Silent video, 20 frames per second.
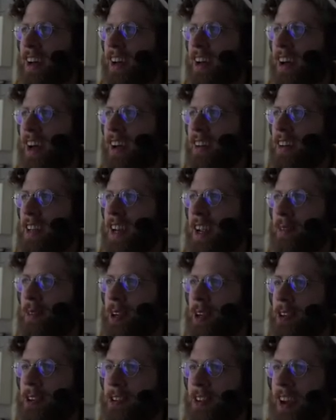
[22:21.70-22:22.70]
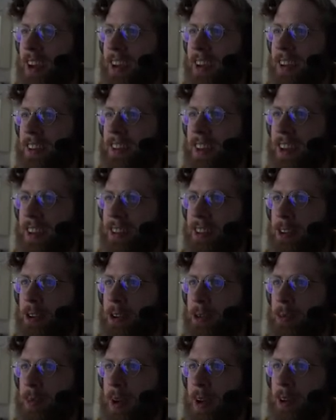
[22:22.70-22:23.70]
I mean, I'm here trying to tell you
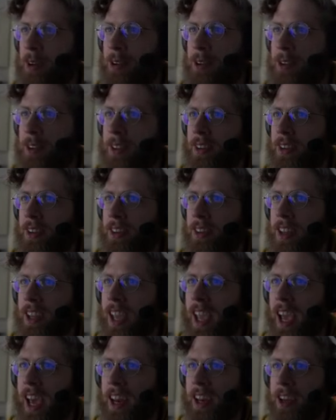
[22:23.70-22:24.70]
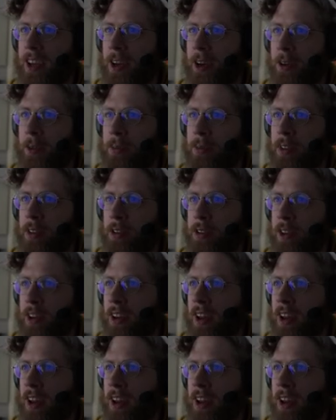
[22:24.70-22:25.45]
about catacombs and shit.